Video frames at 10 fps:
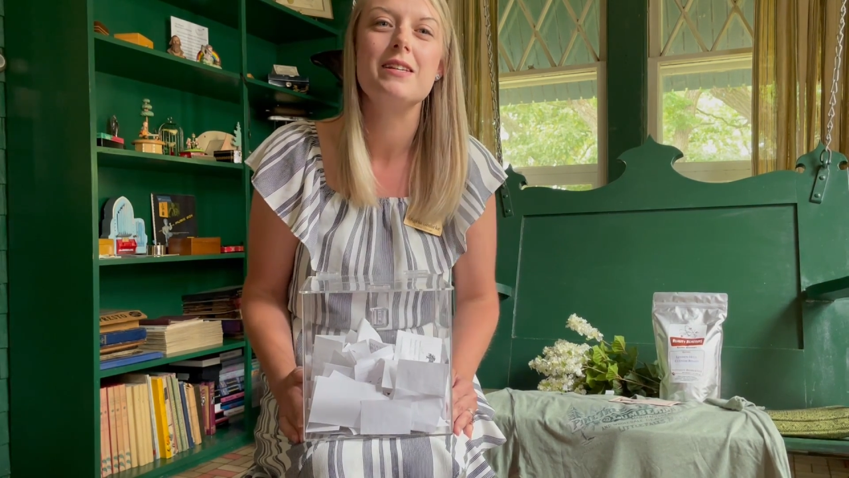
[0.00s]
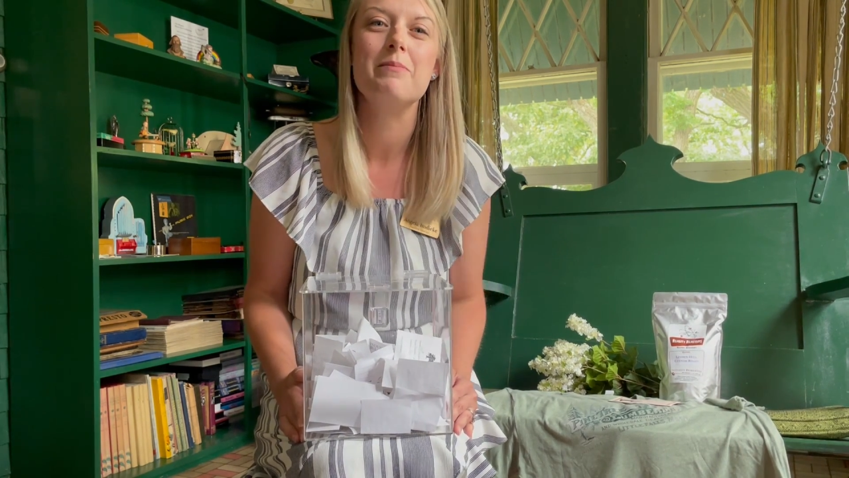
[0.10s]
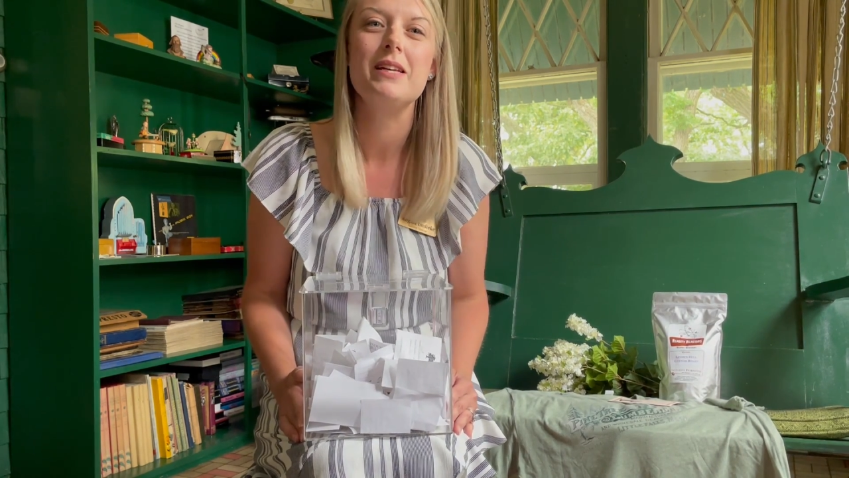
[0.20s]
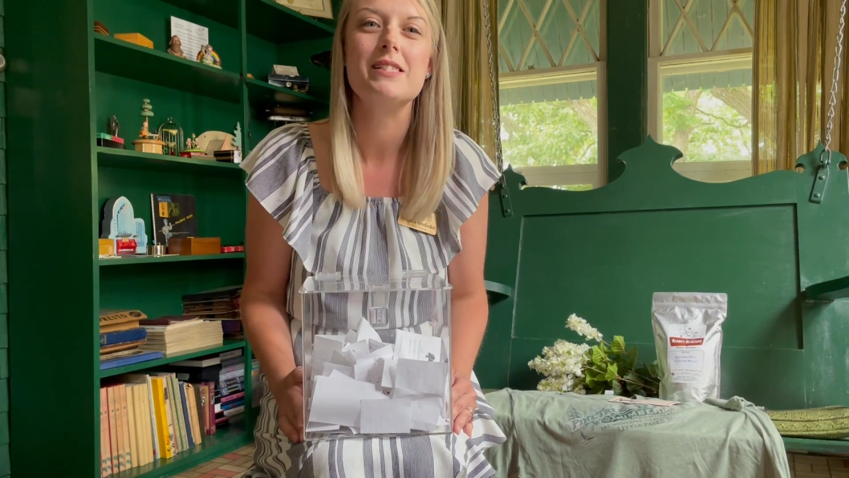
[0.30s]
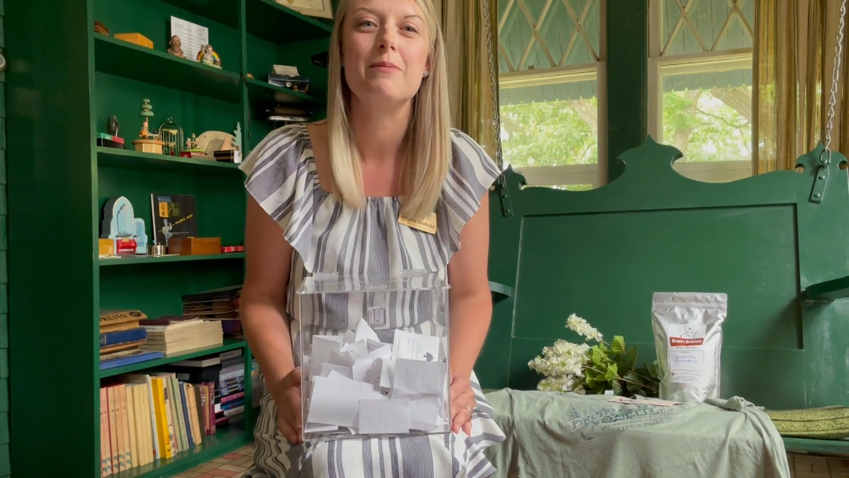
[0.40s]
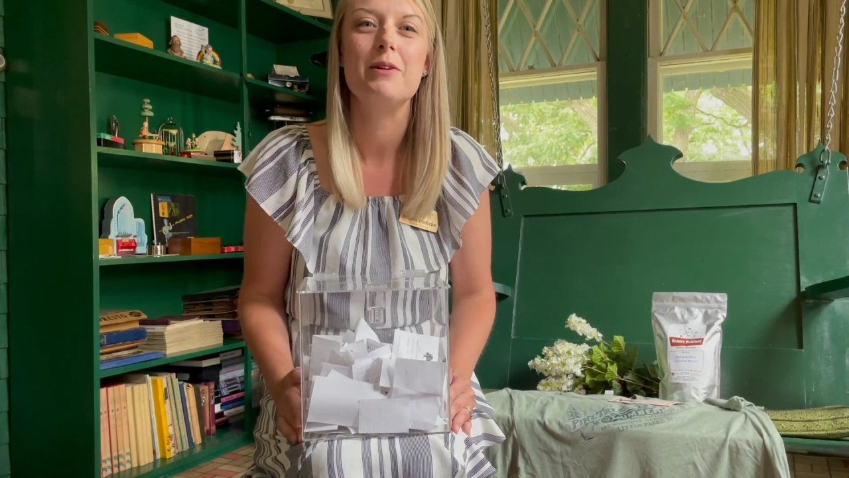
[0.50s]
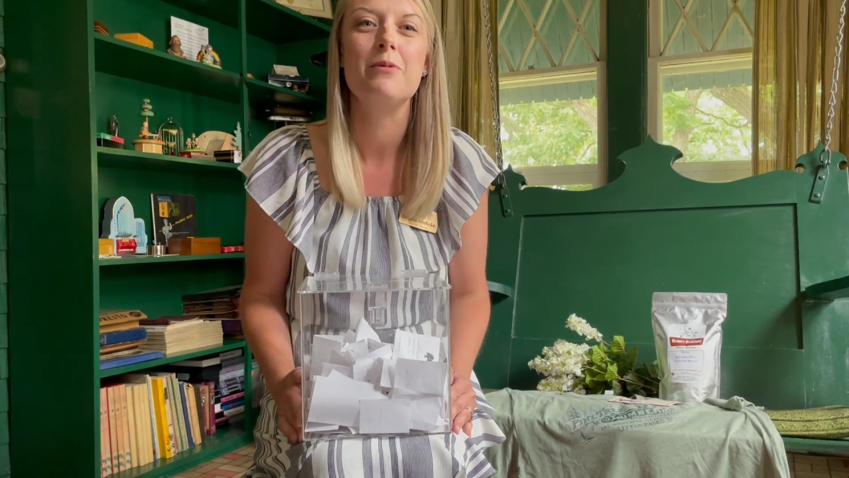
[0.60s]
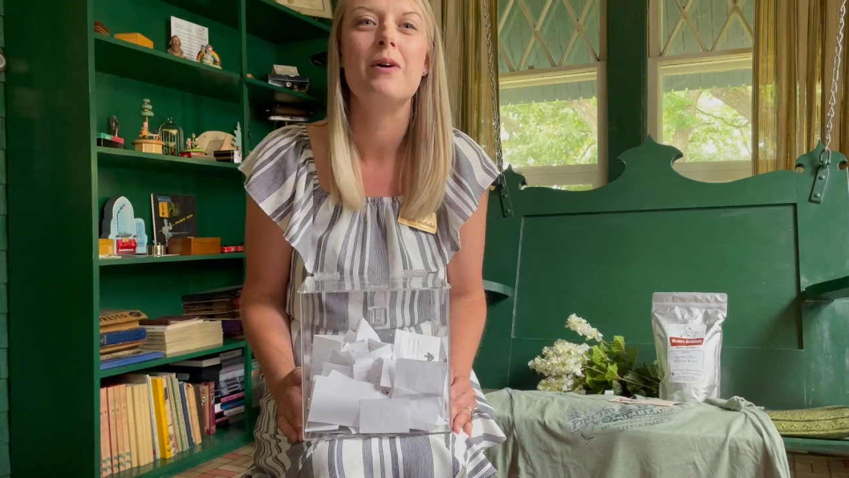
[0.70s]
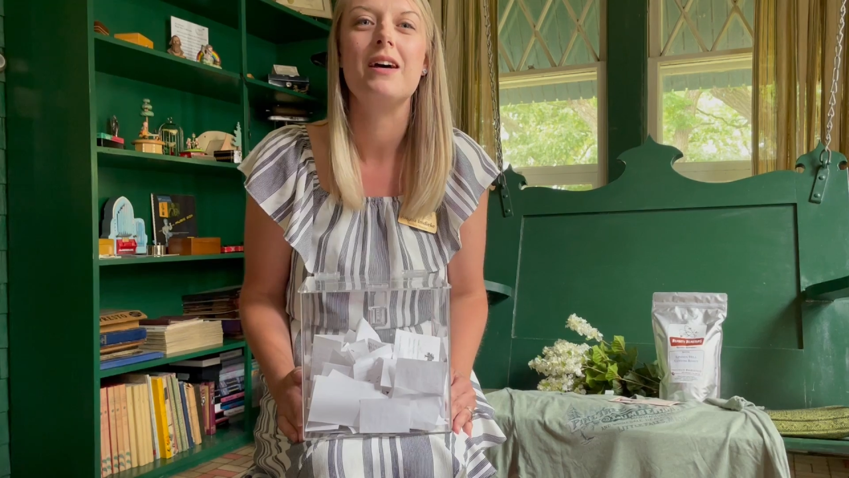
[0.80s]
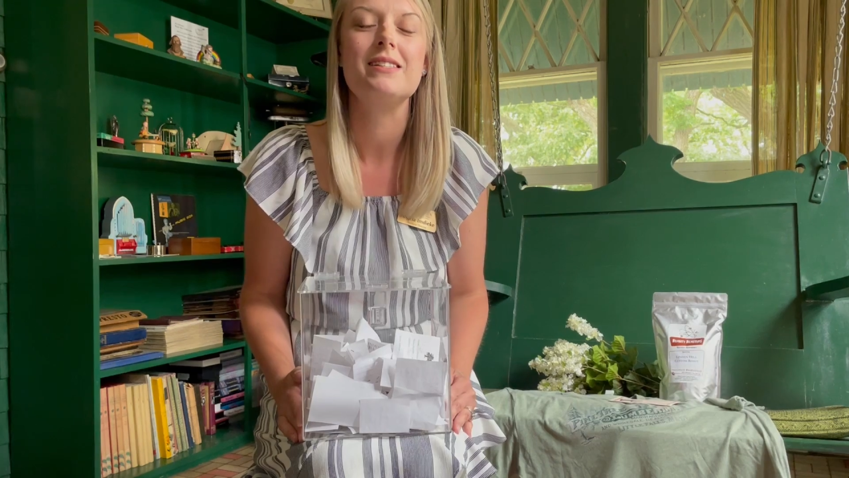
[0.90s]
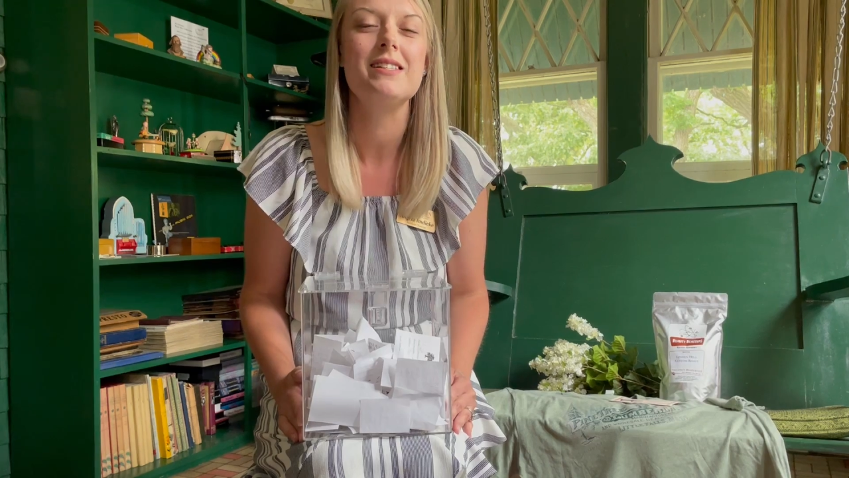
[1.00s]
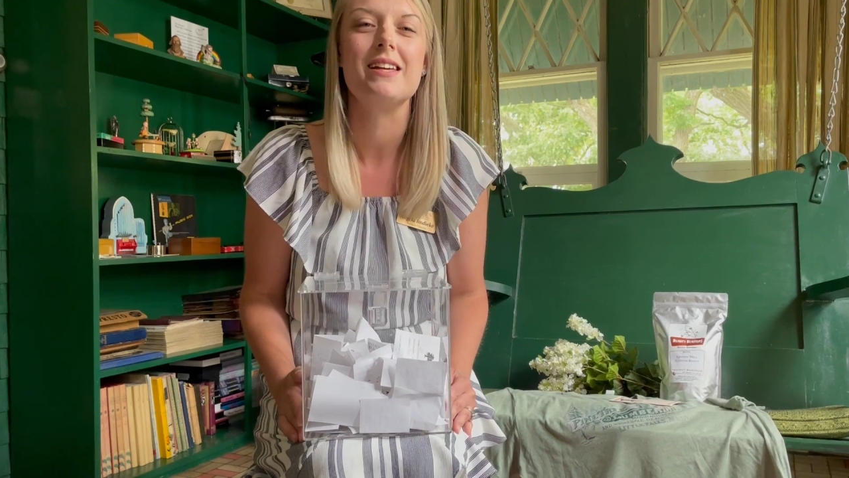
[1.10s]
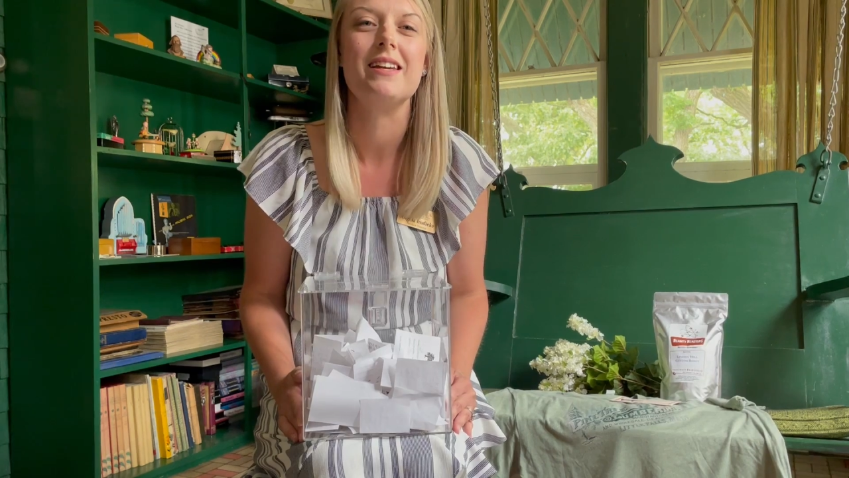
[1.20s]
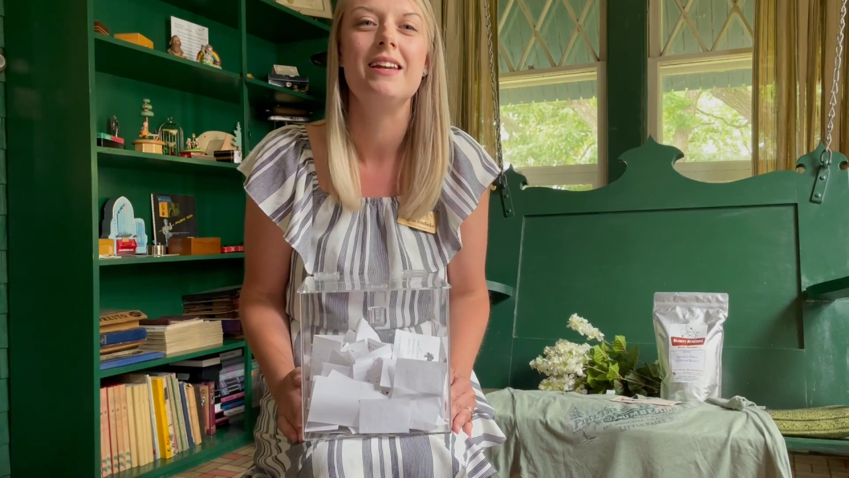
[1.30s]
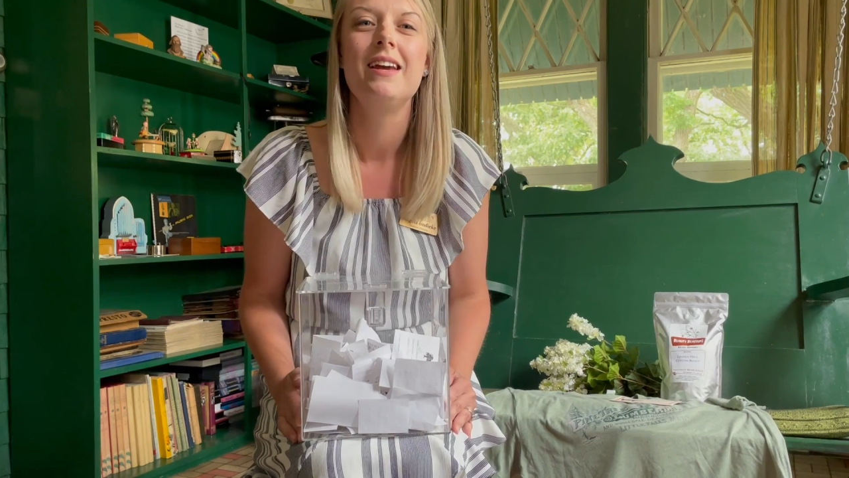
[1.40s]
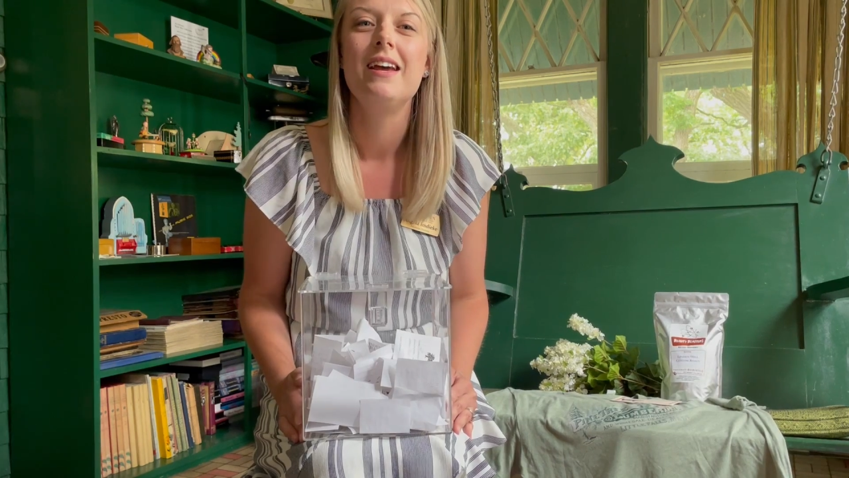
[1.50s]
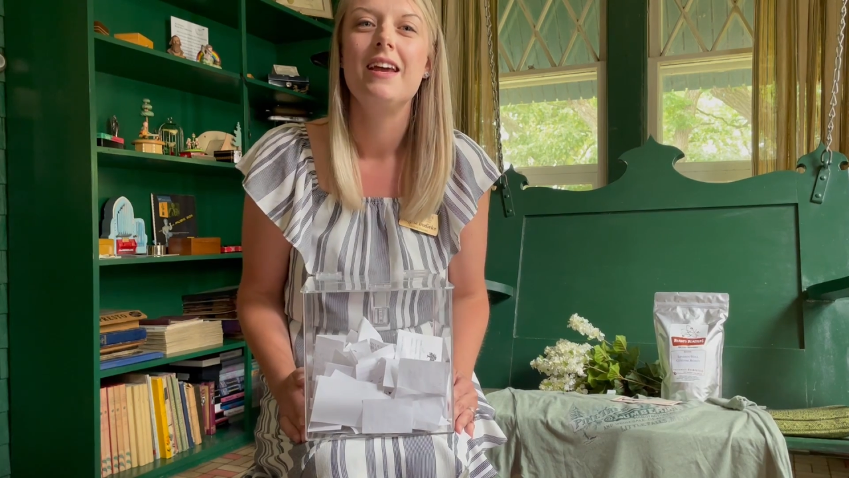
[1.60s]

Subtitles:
to meet some new ones and